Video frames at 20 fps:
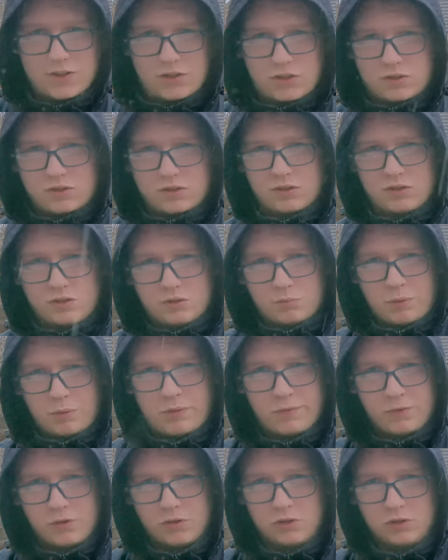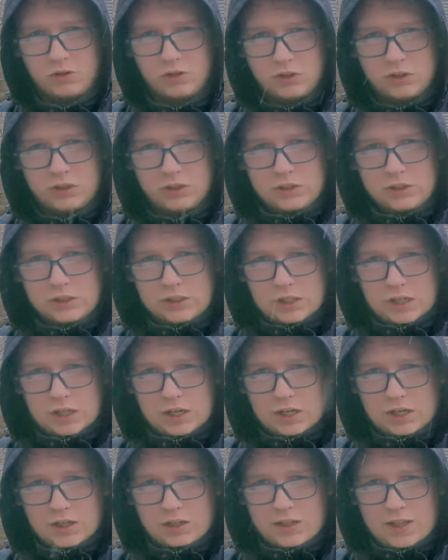as you saw before.
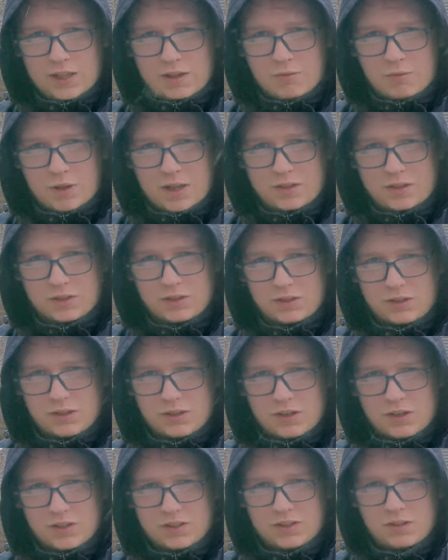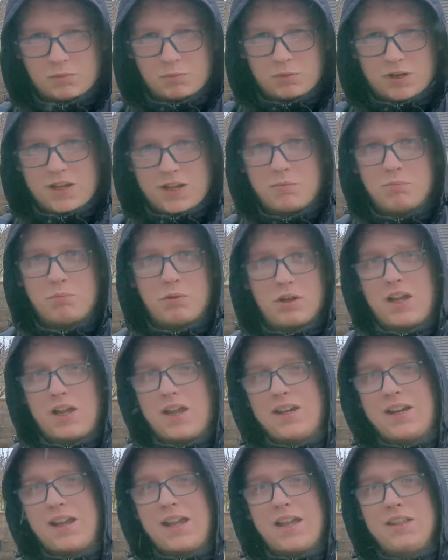Uh, yeah, we had to de-ice the plane, but
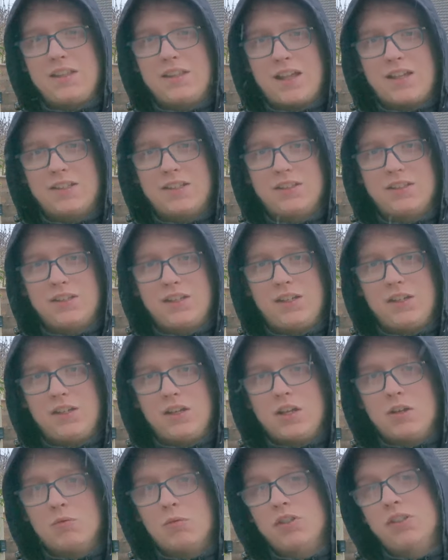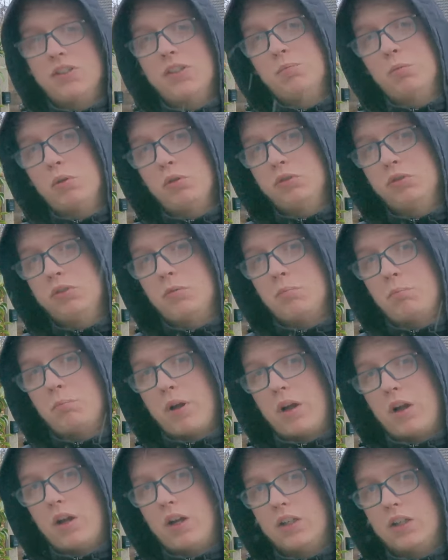again, that's the most important
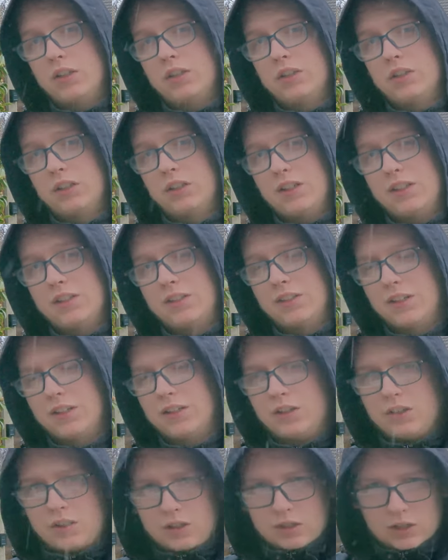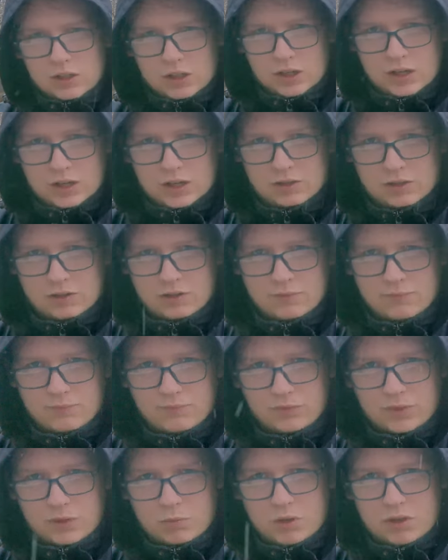part, isn't it? Um,
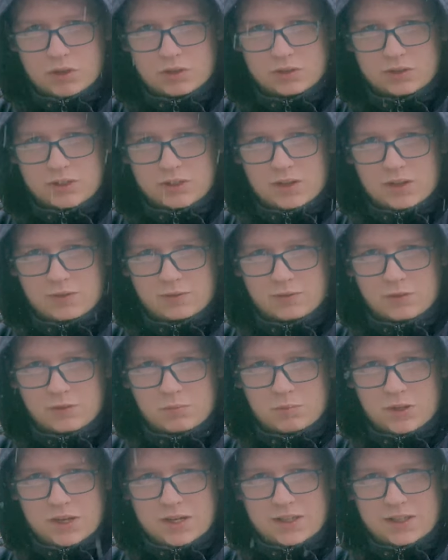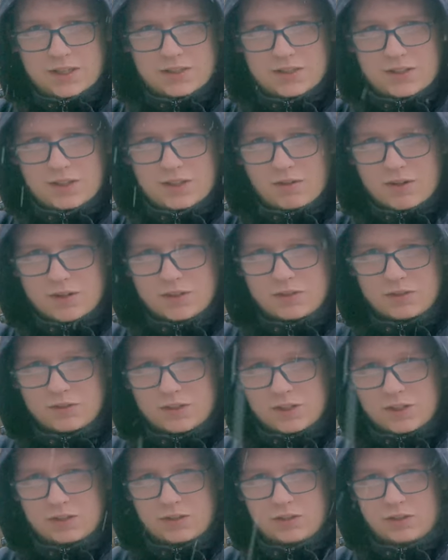because if the plane has any ice in
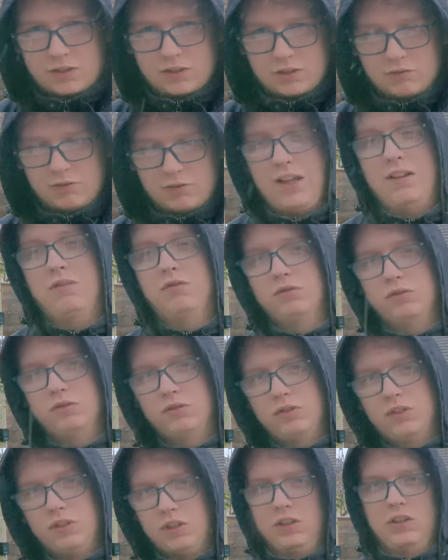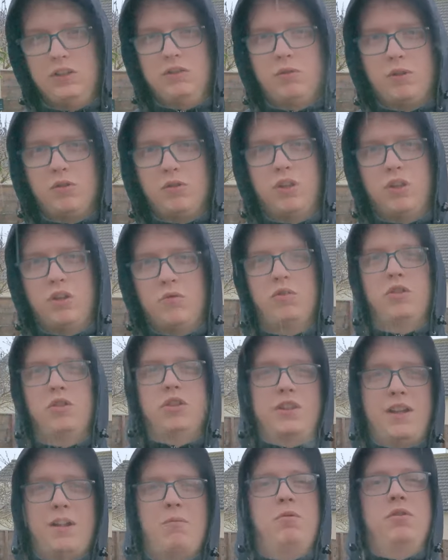it, well, we all know what
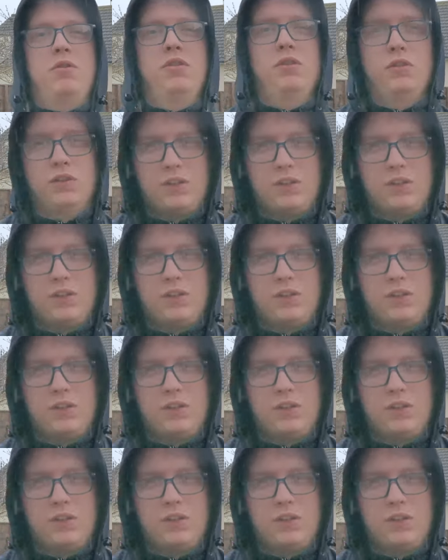could happen.